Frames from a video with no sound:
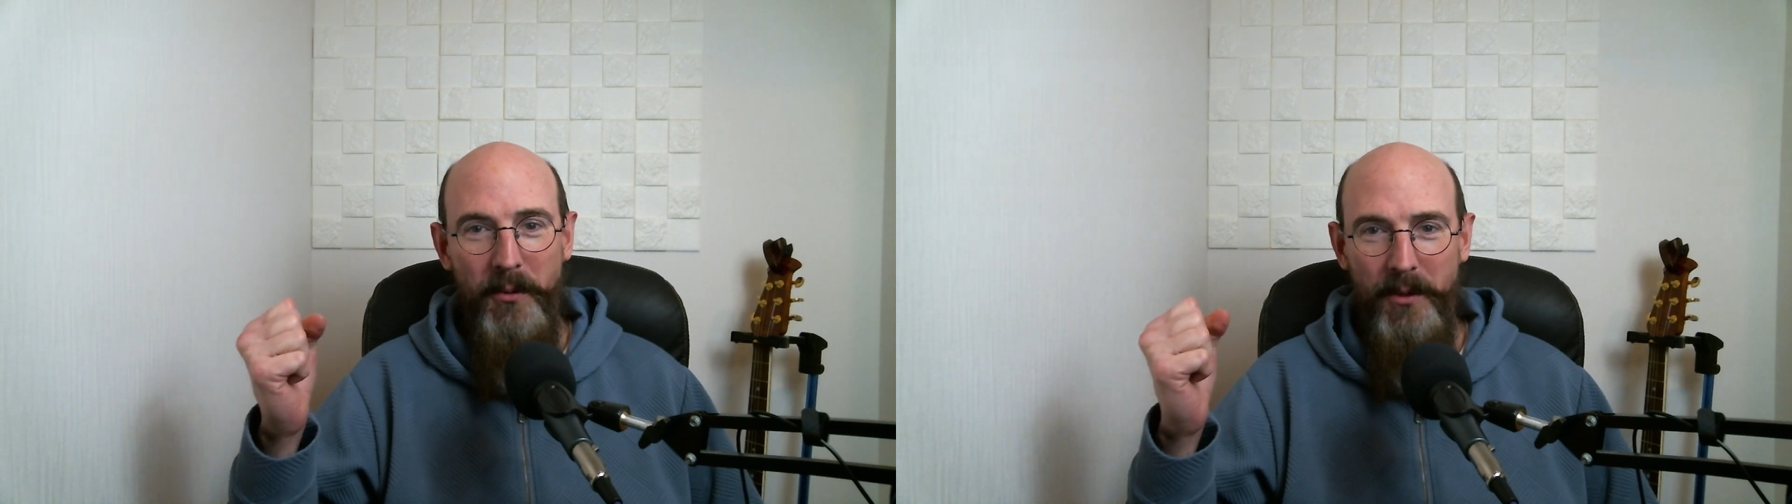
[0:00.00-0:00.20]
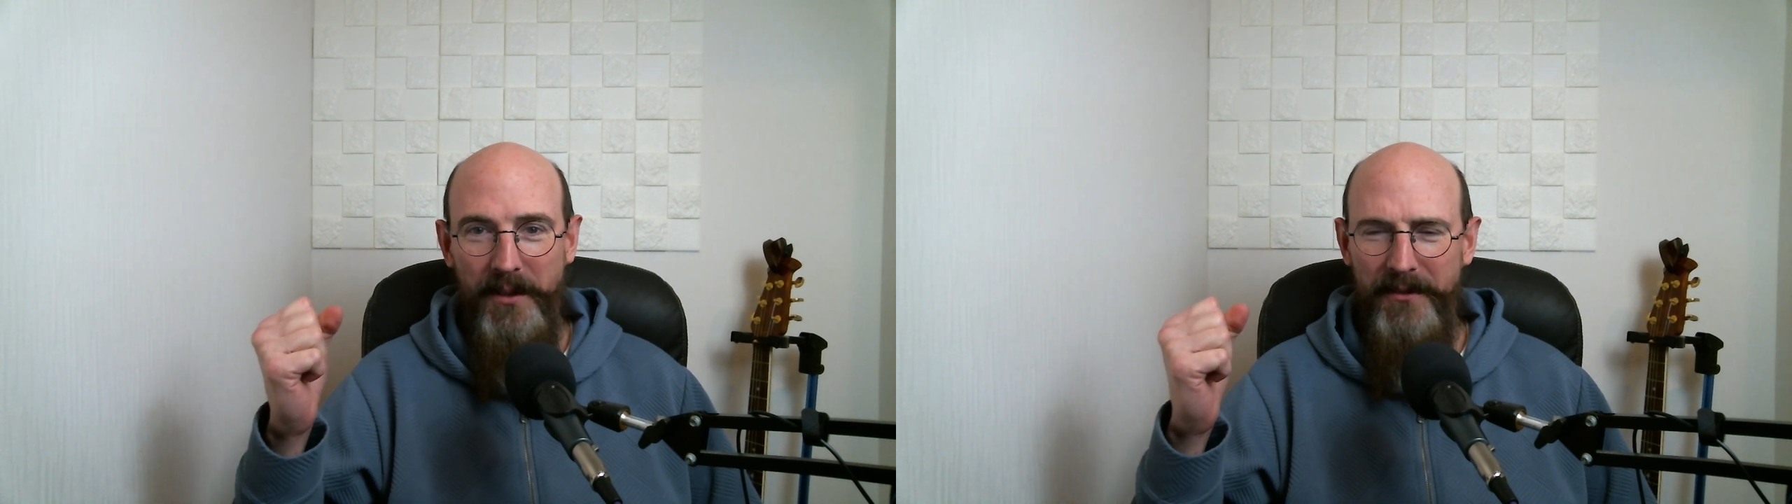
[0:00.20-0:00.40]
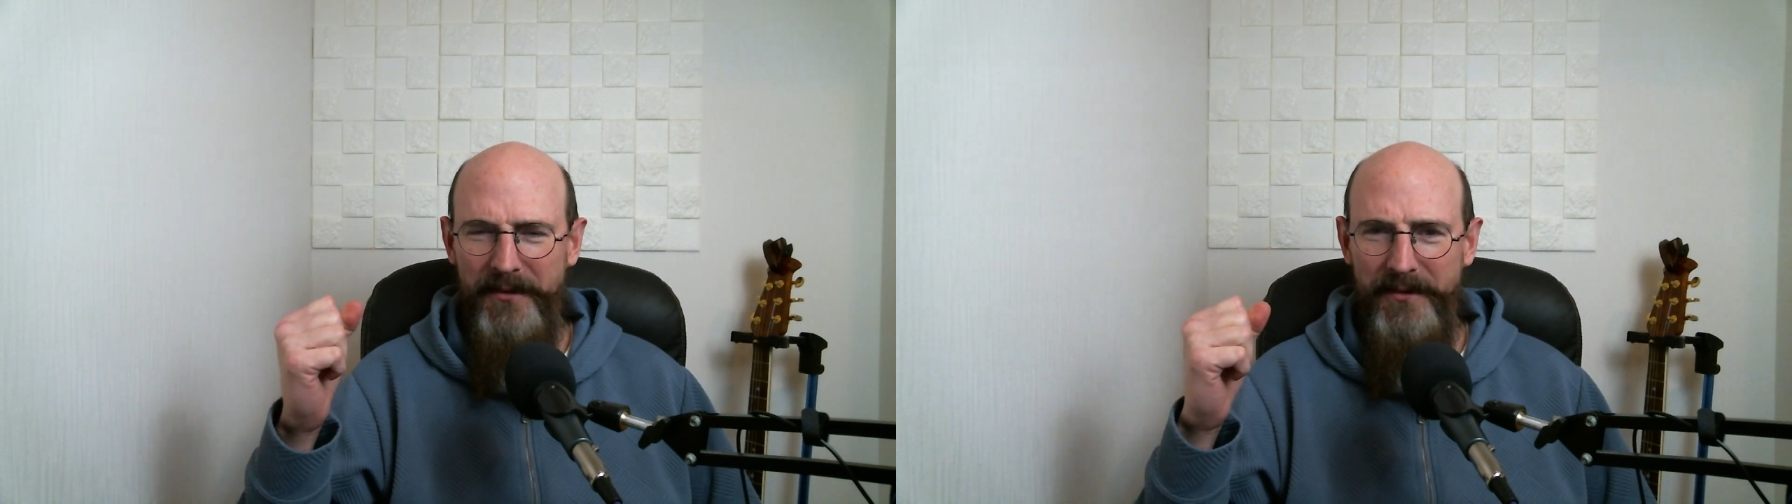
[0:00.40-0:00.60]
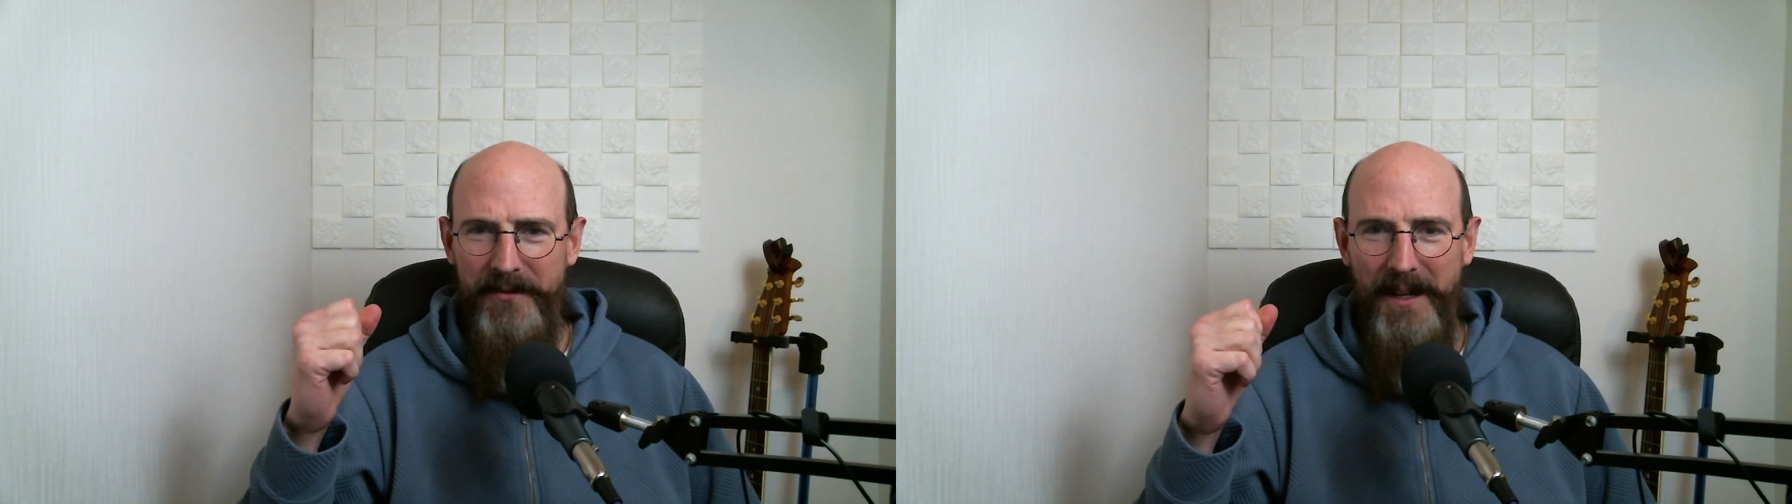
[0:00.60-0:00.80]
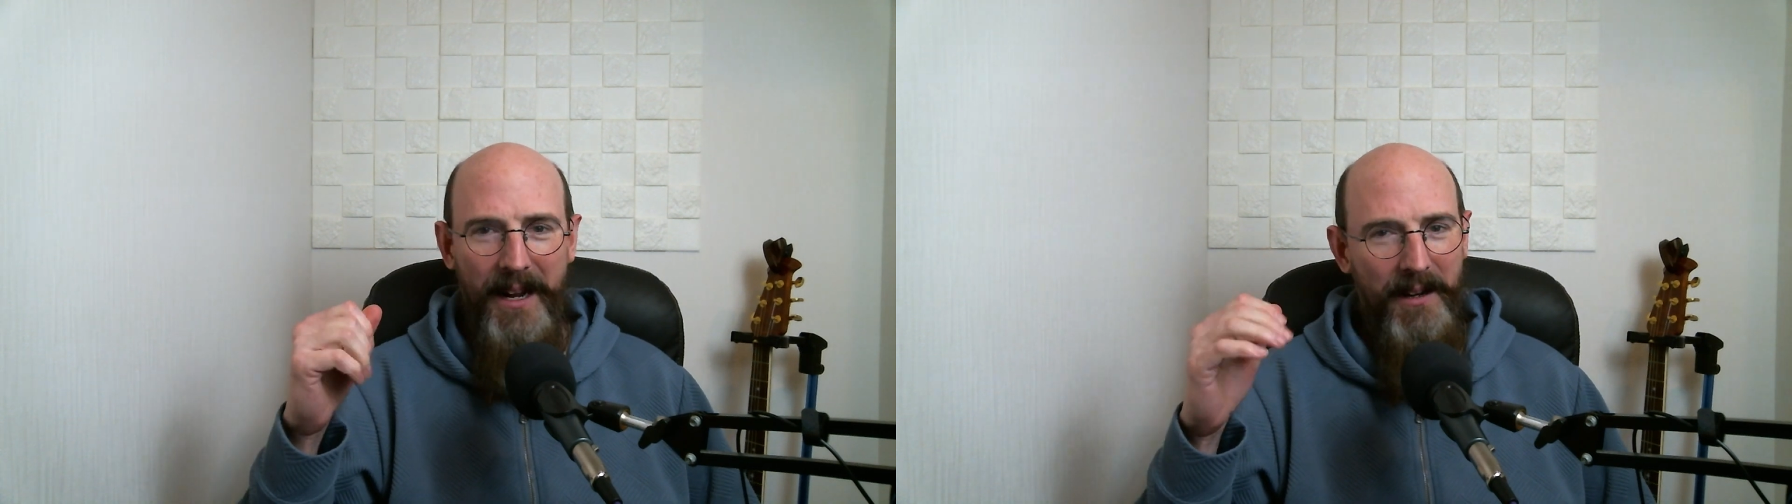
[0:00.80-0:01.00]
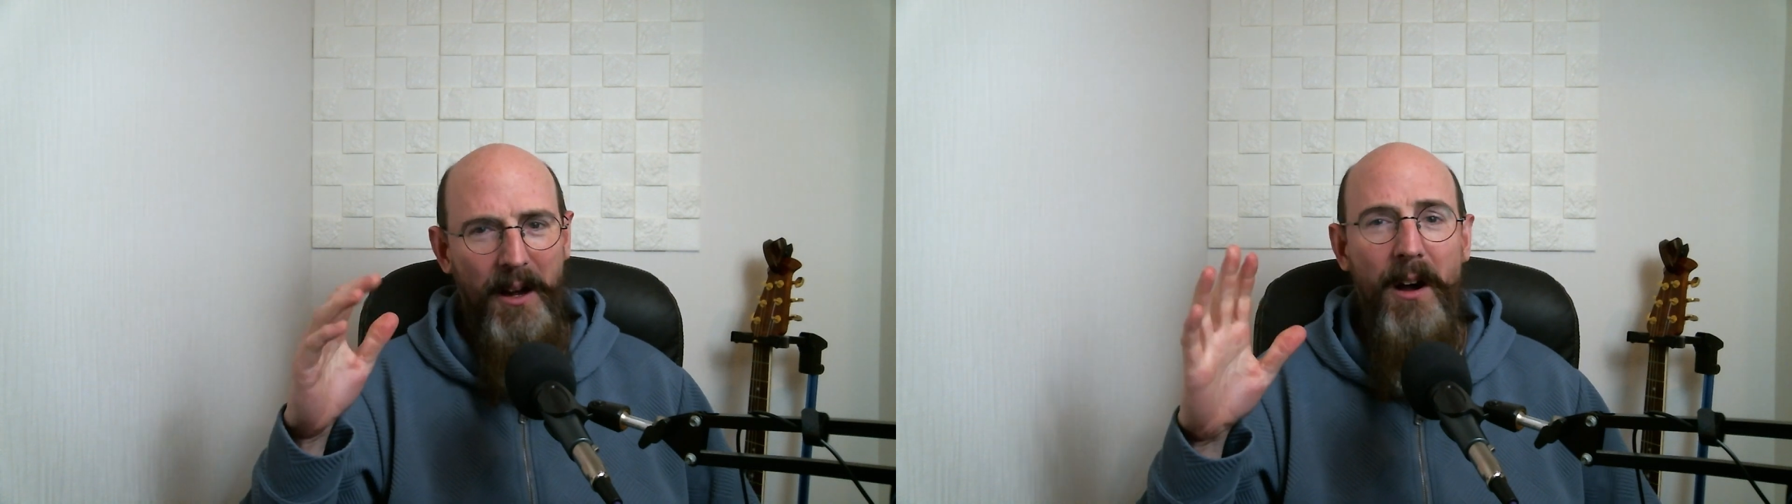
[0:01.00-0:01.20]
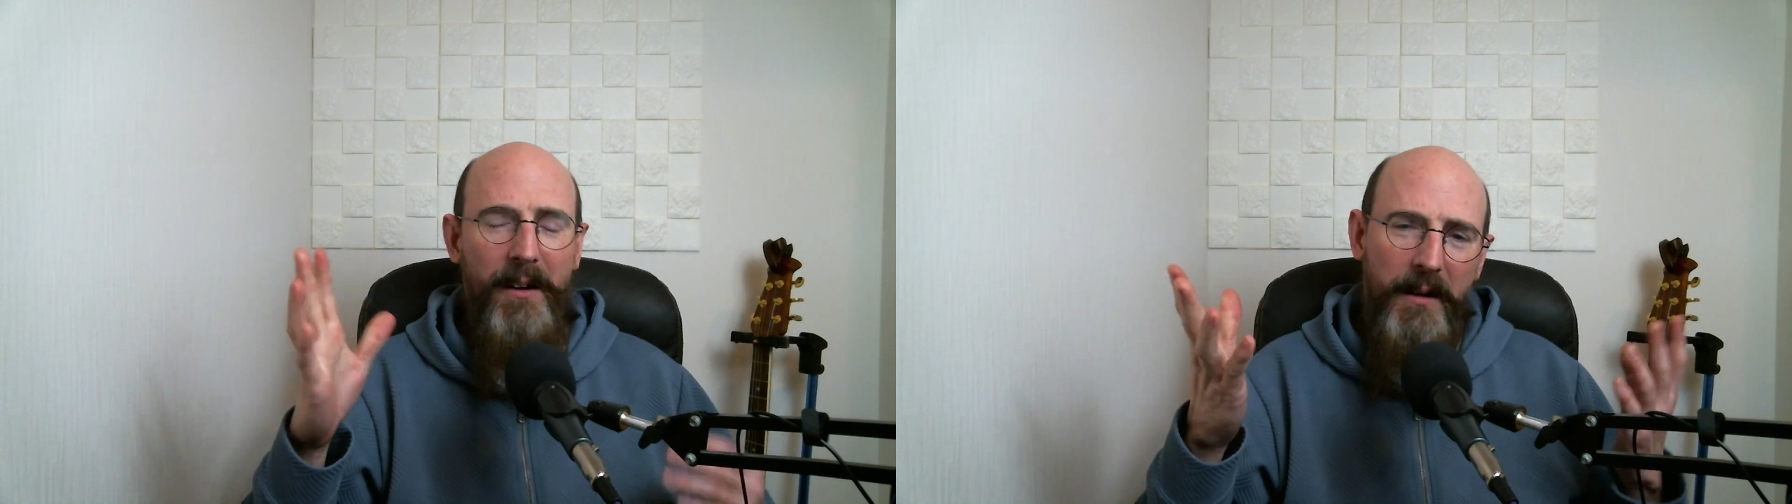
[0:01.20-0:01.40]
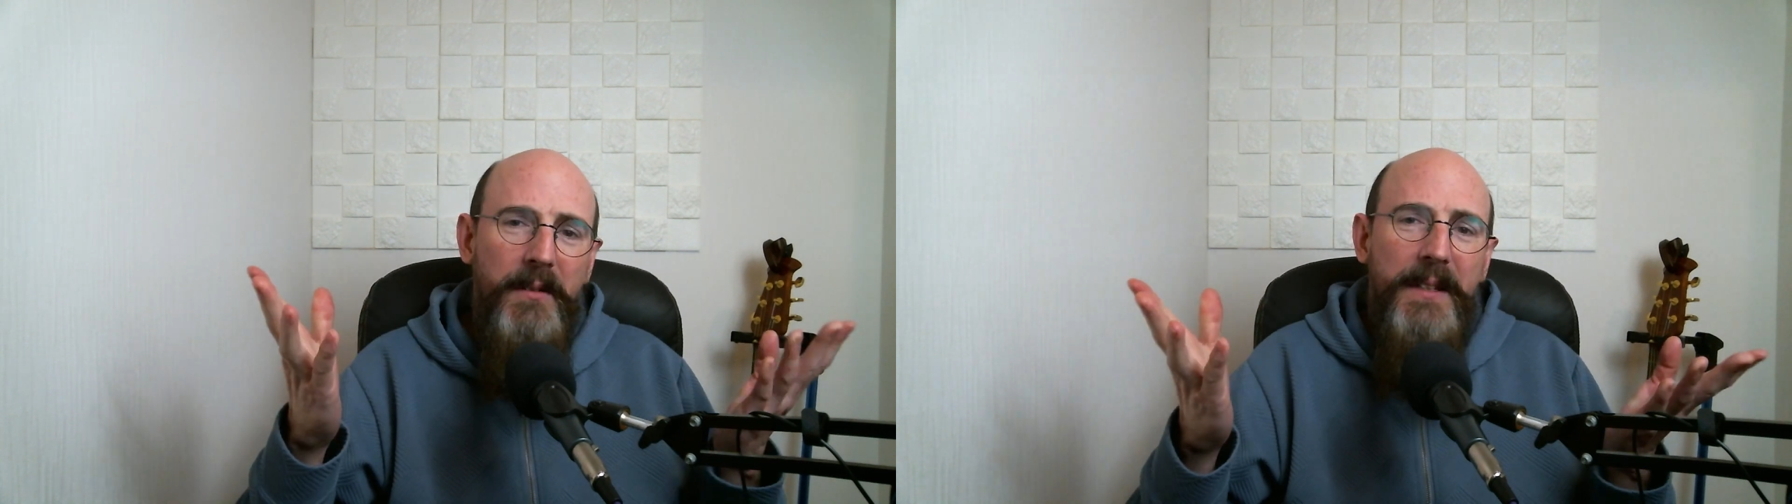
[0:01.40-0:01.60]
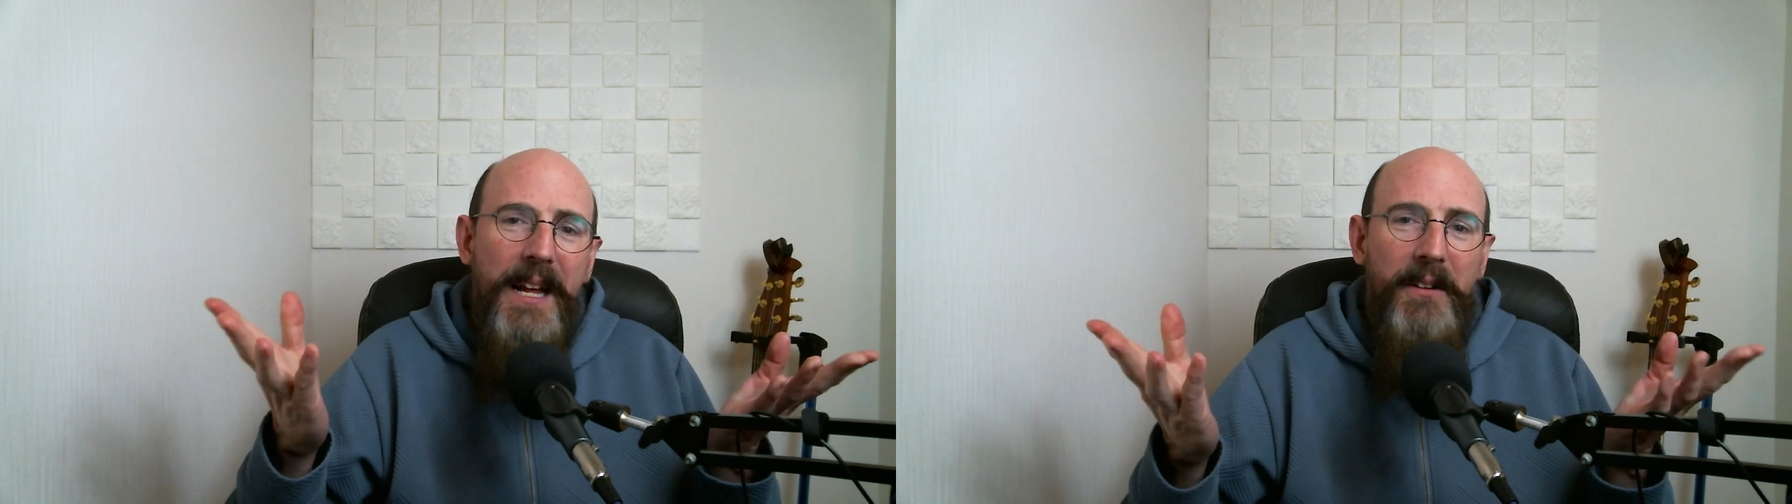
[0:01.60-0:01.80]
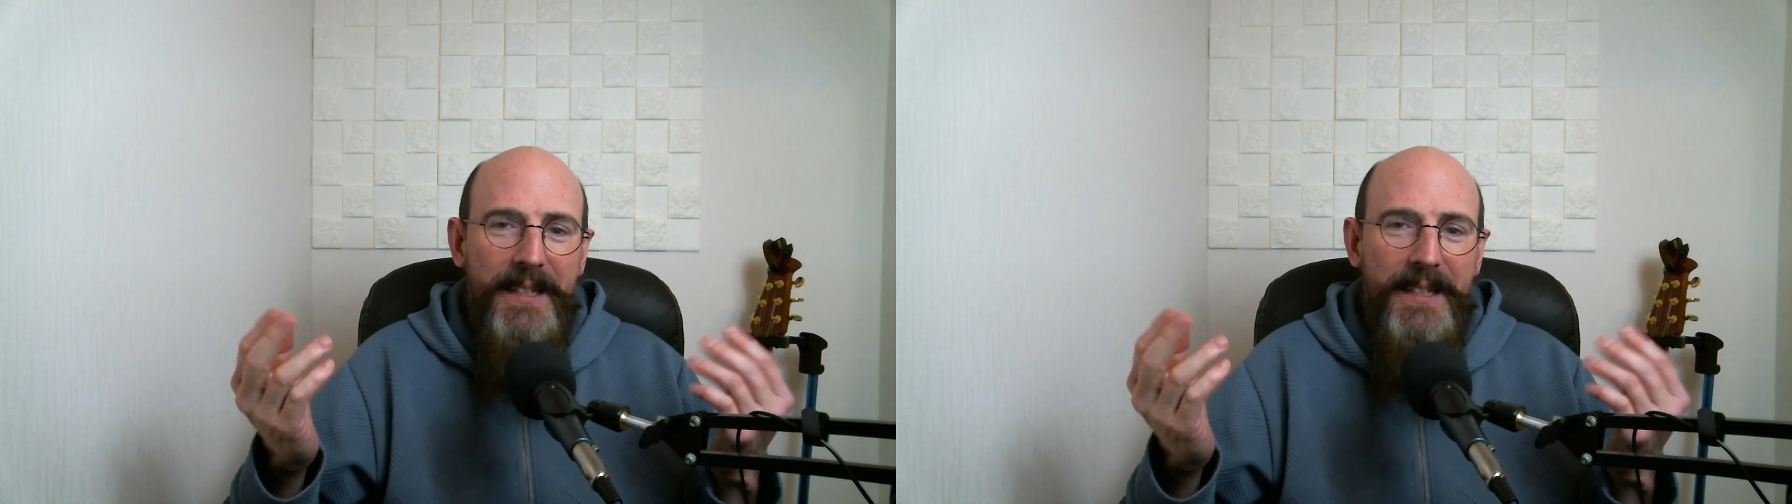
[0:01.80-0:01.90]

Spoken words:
Or now